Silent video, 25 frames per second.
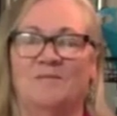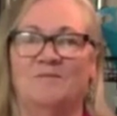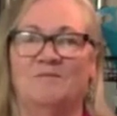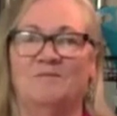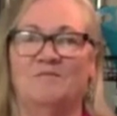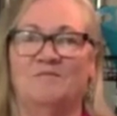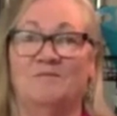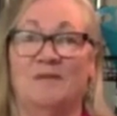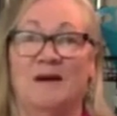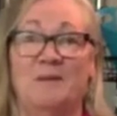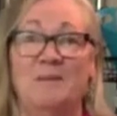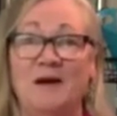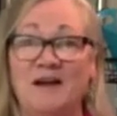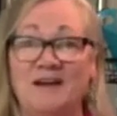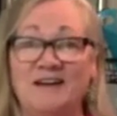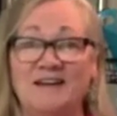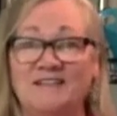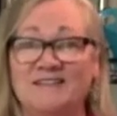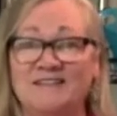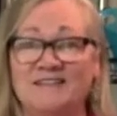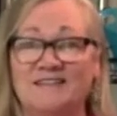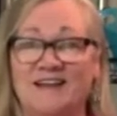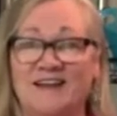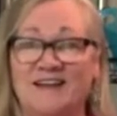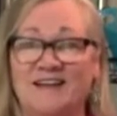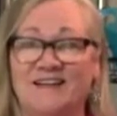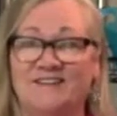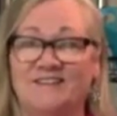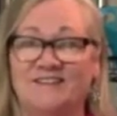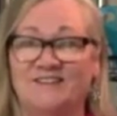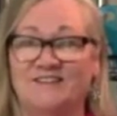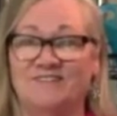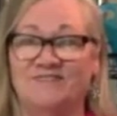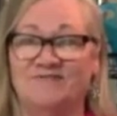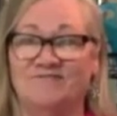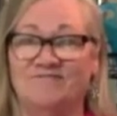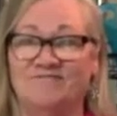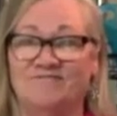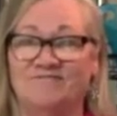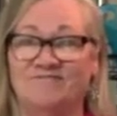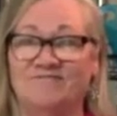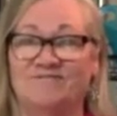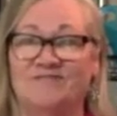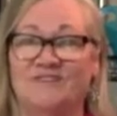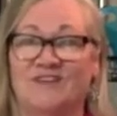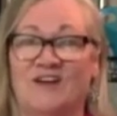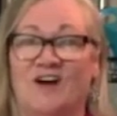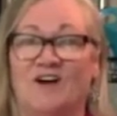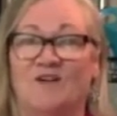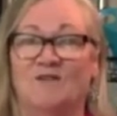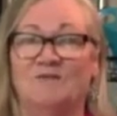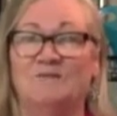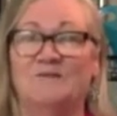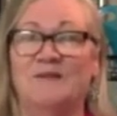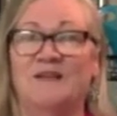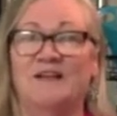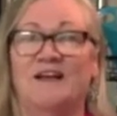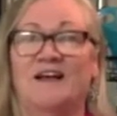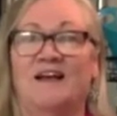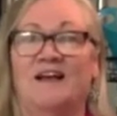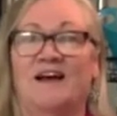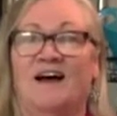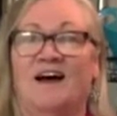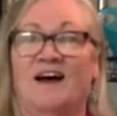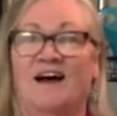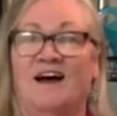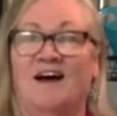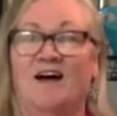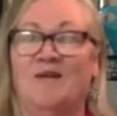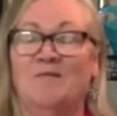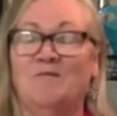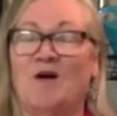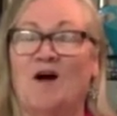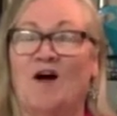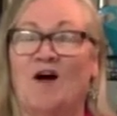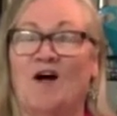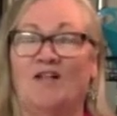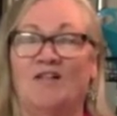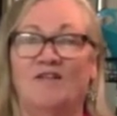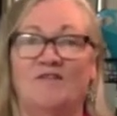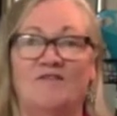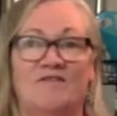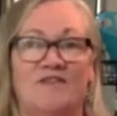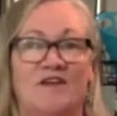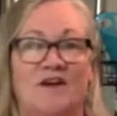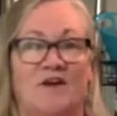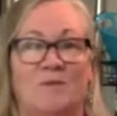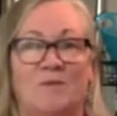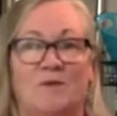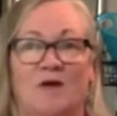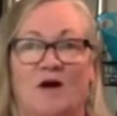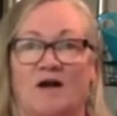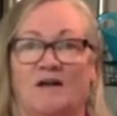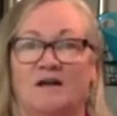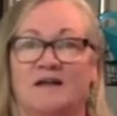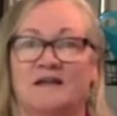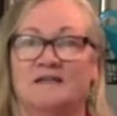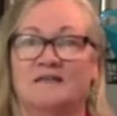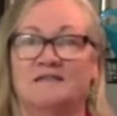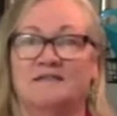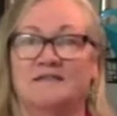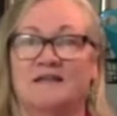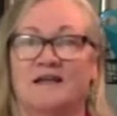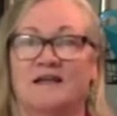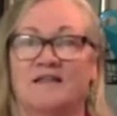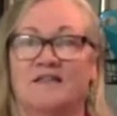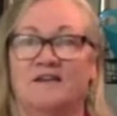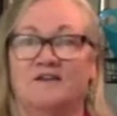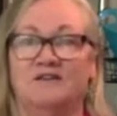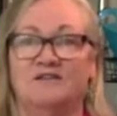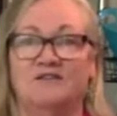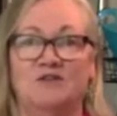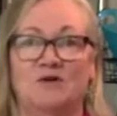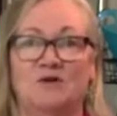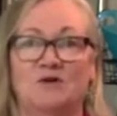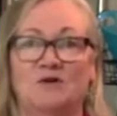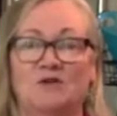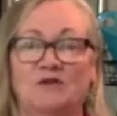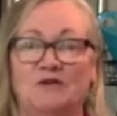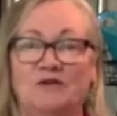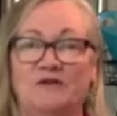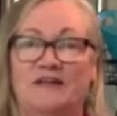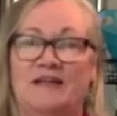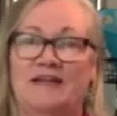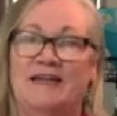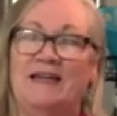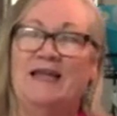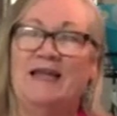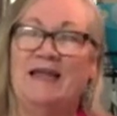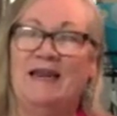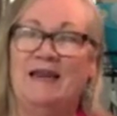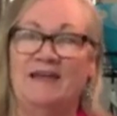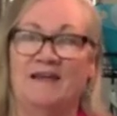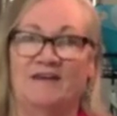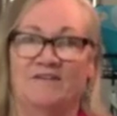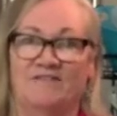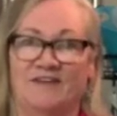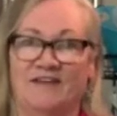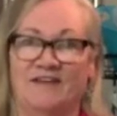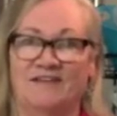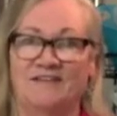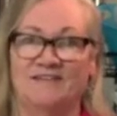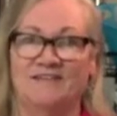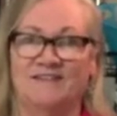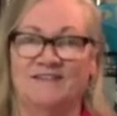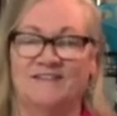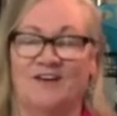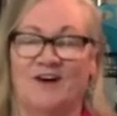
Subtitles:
my body doesn't like gluten. So all of their products, there's no gluten in any of it.